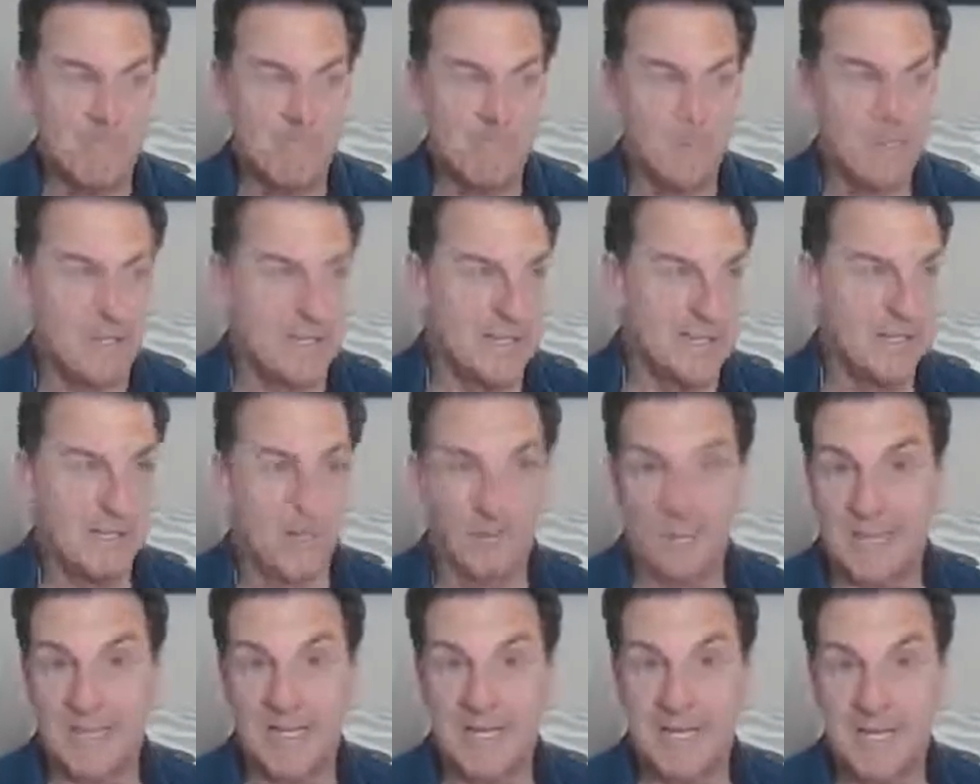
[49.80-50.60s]
is
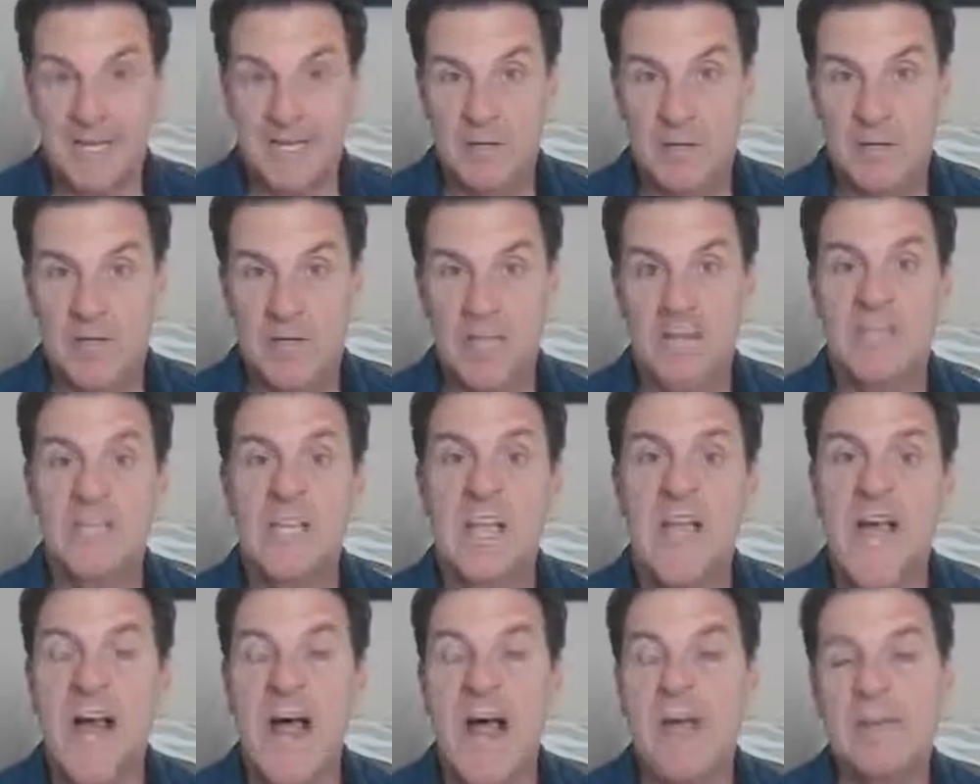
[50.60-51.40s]
there really anyone else?
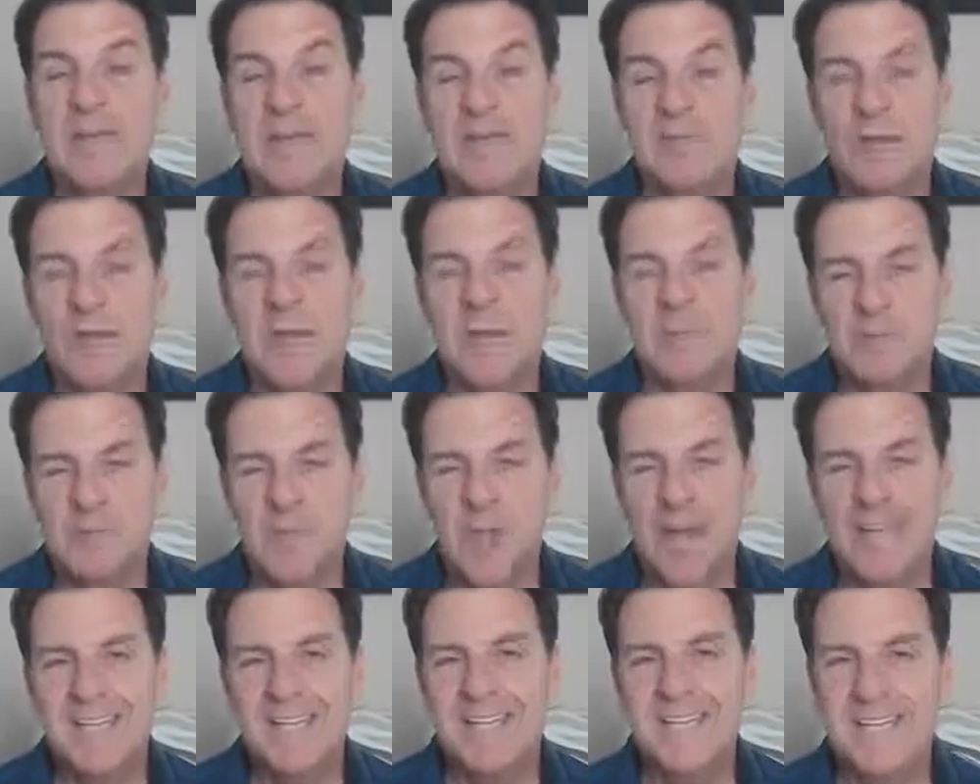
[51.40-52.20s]
What I'm
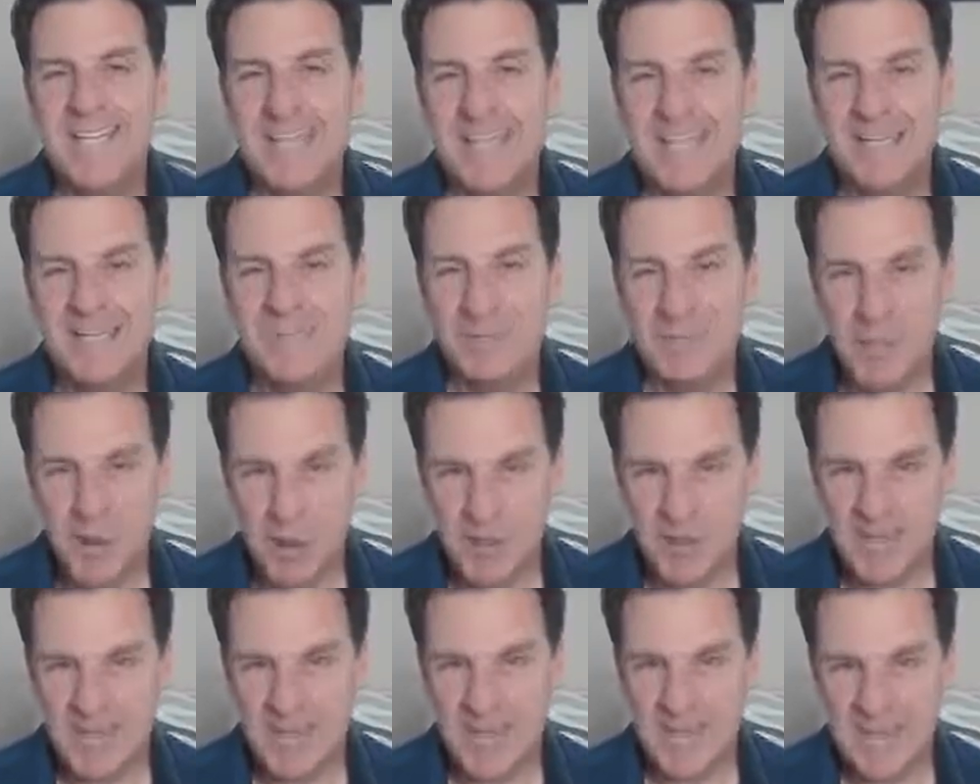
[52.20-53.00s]
trying to say is
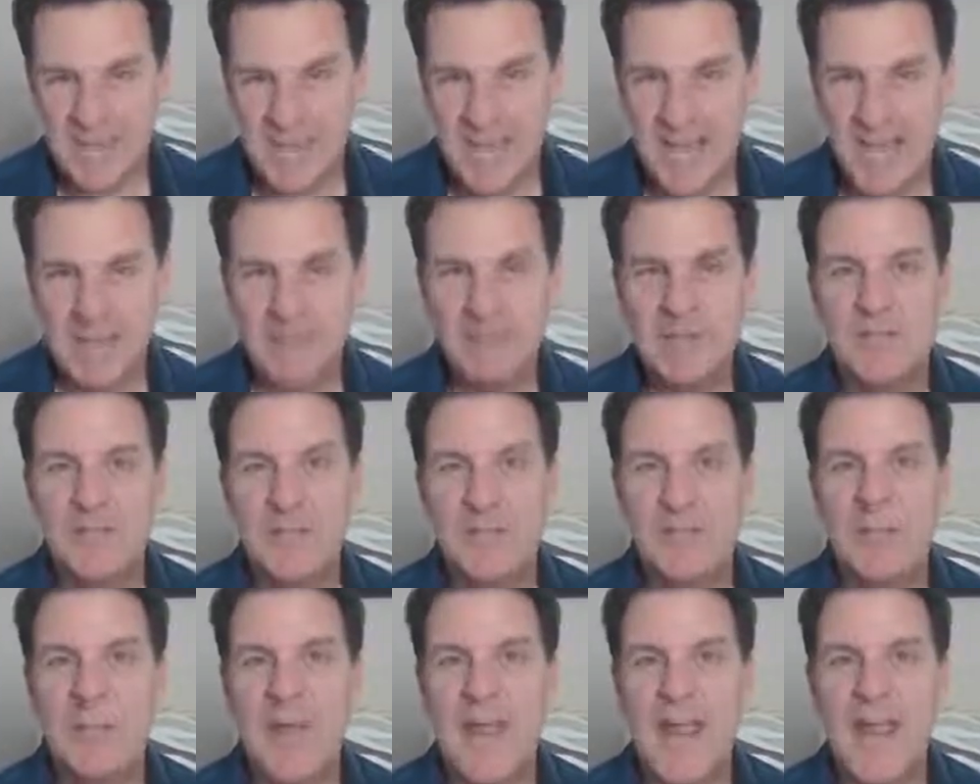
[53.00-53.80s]
most of the time it's
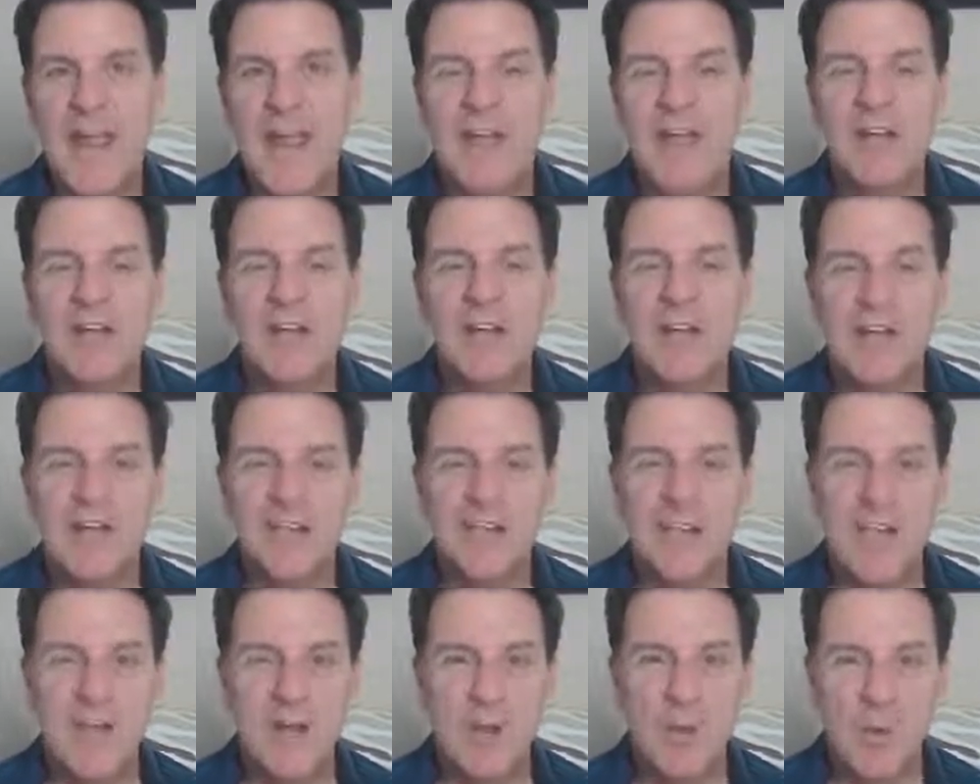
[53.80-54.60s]
rare
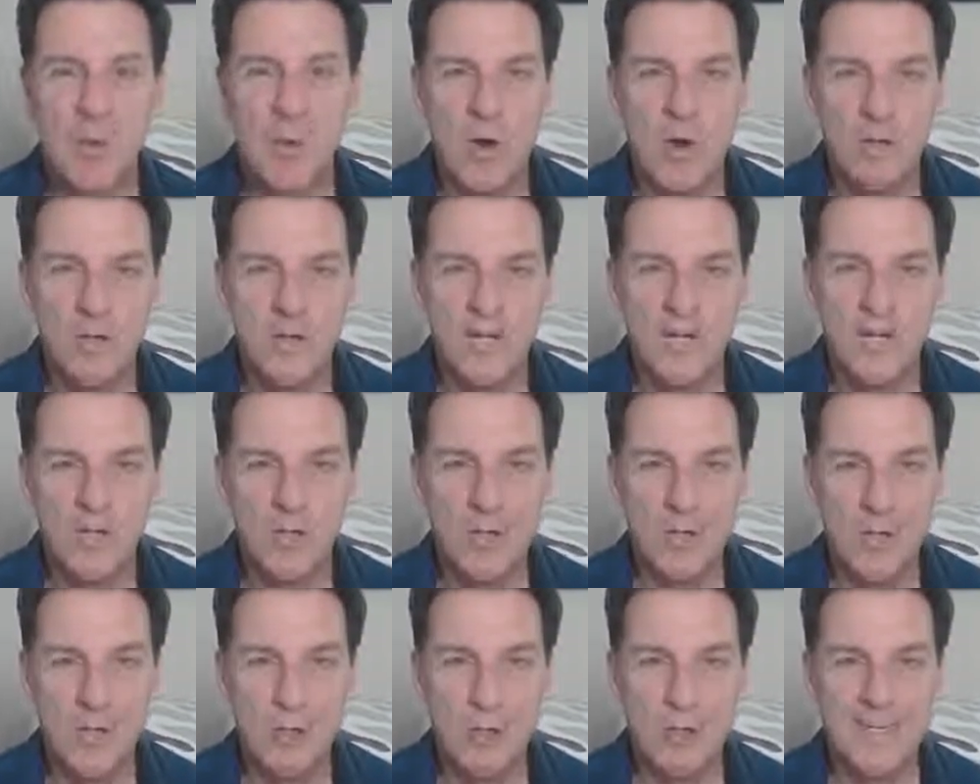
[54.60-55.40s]
that a woman
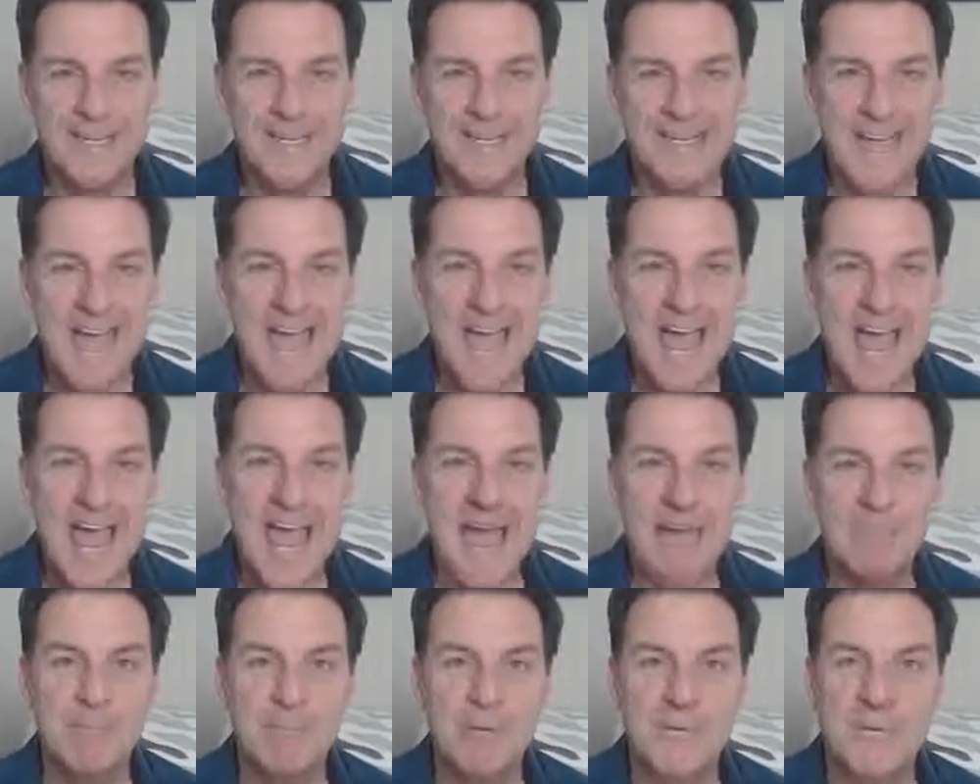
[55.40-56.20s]
who is
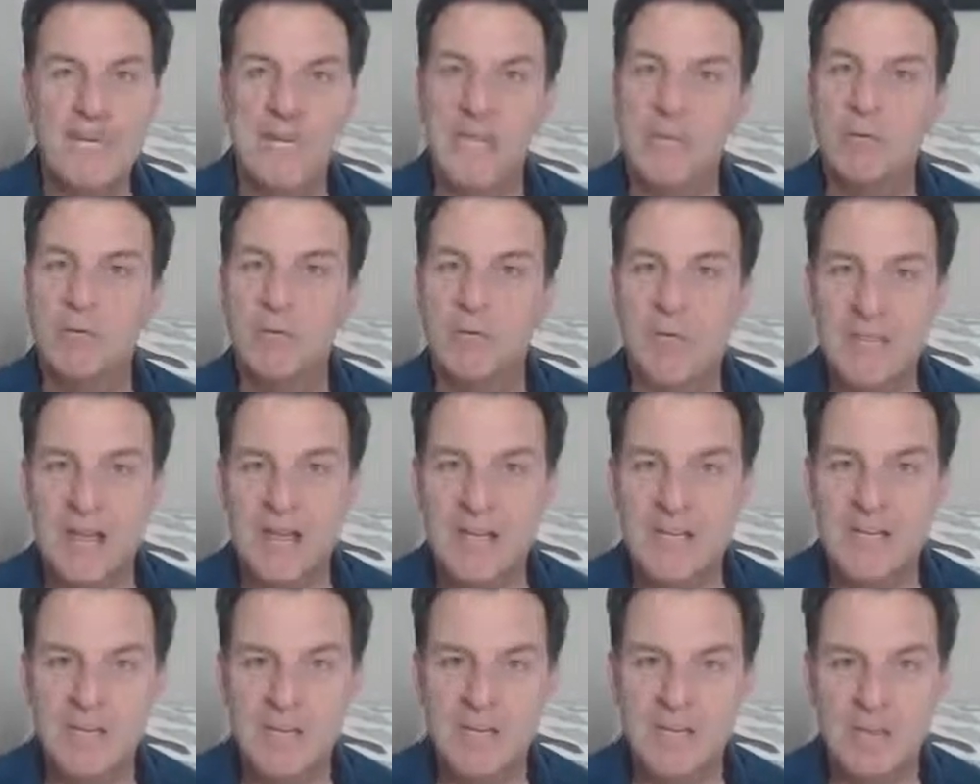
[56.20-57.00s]
happy in
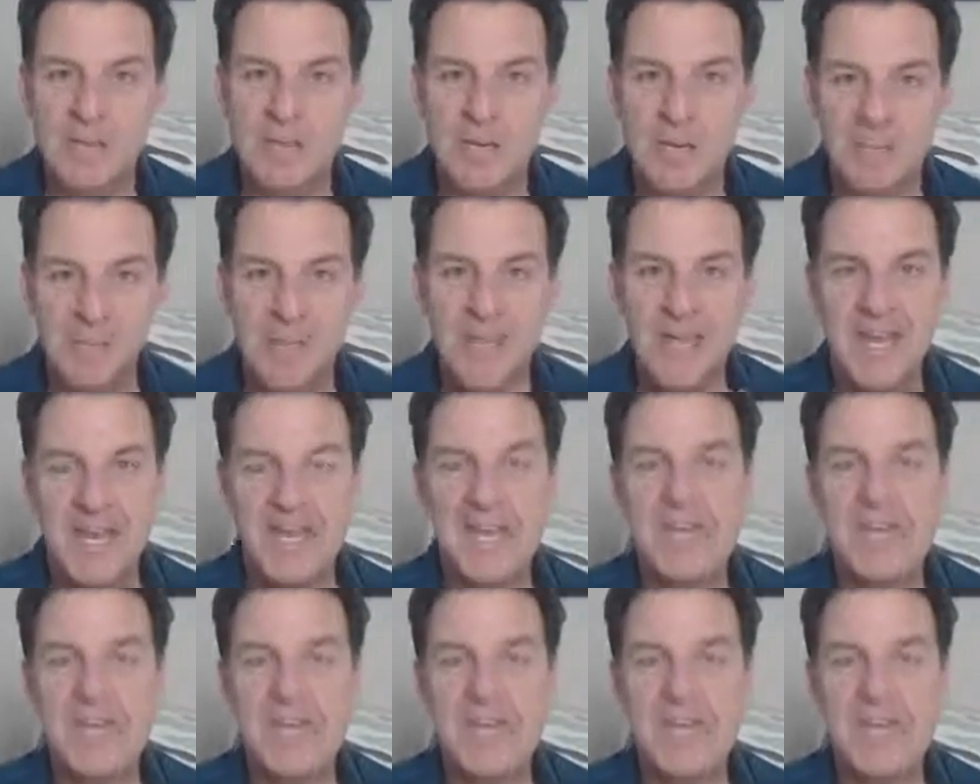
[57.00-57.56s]
relationship